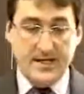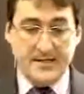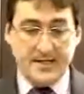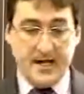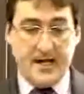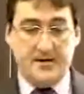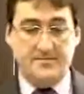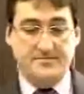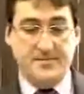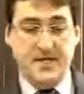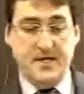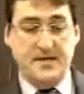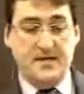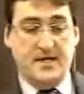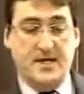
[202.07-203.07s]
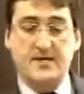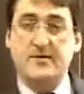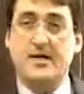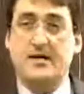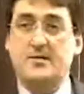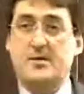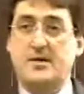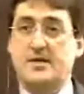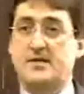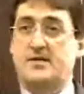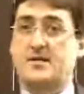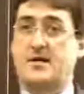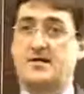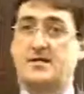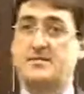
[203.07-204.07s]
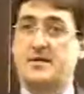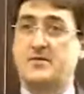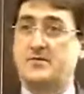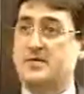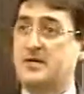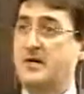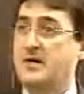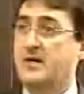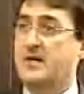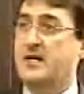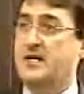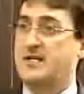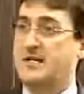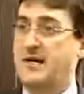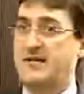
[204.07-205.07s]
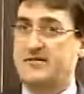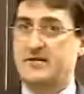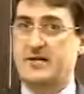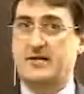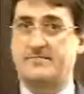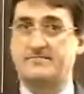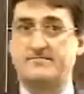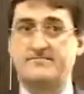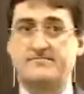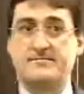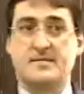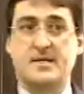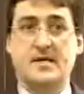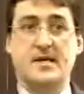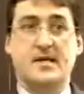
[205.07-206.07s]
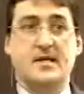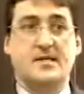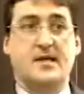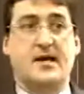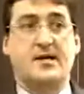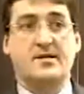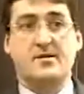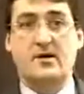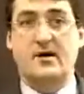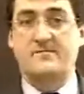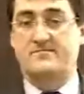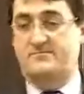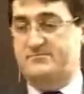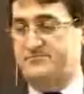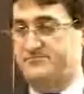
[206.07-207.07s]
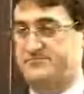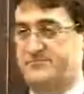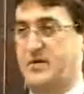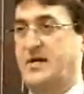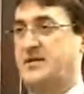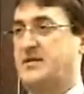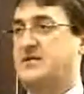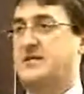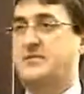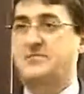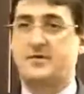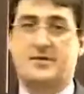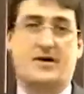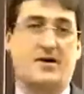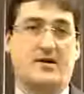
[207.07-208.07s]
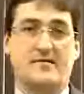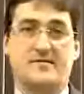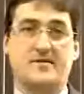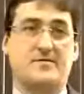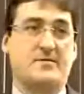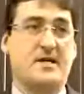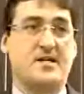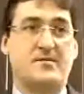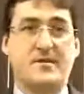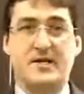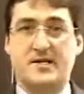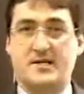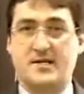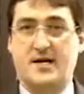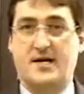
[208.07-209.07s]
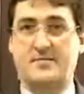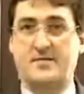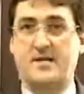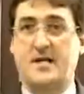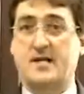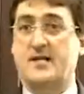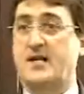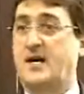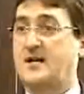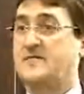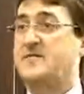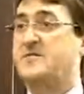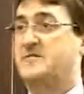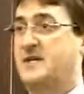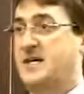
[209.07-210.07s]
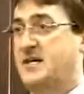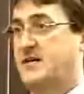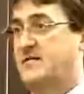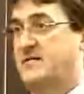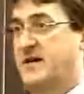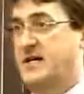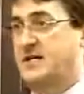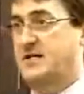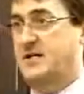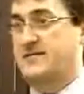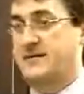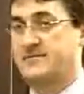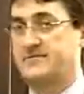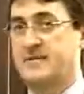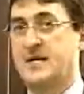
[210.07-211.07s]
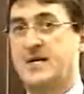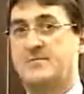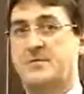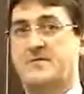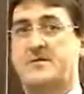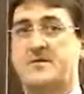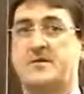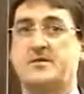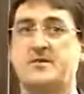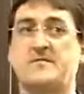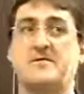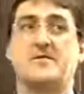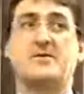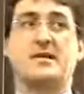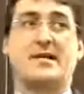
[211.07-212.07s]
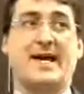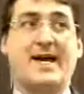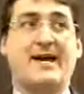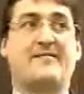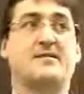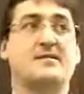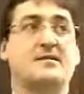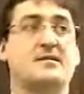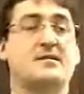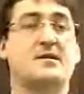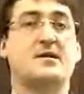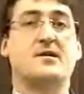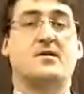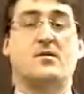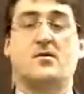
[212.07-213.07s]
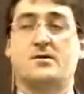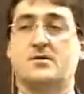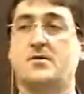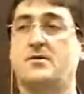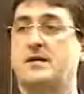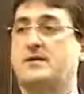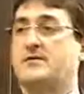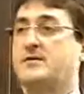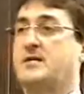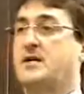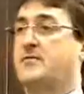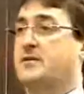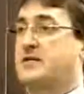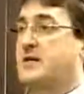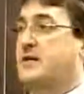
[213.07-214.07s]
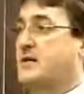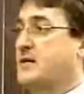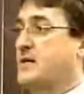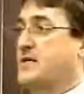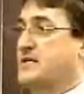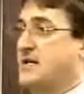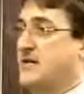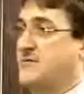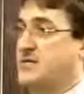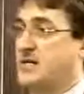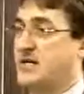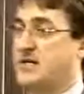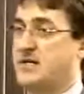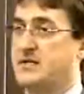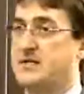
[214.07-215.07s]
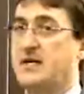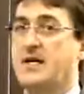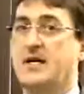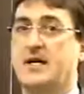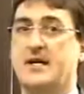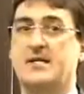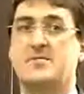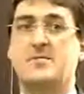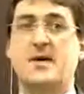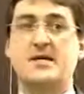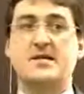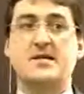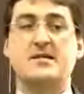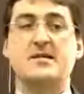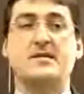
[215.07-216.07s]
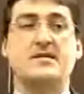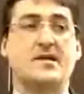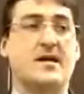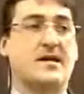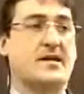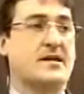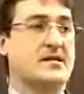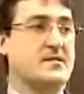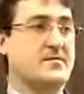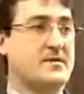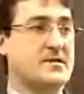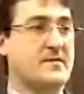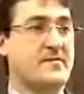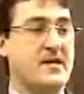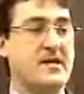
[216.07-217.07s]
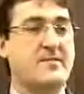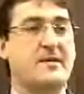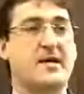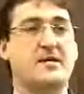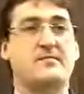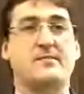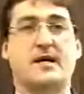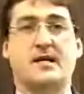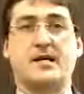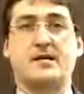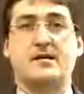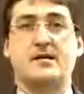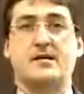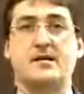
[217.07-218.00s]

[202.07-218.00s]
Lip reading: Now, the other item I wanted to talk to you about was dollar cost averaging. Now, I know I've brought this up with all of you many, many times, and a lot of you have taken advantage of it. But for those of you that haven't or don't understand what dollar cost averaging is, it's basically taking a specific amount of money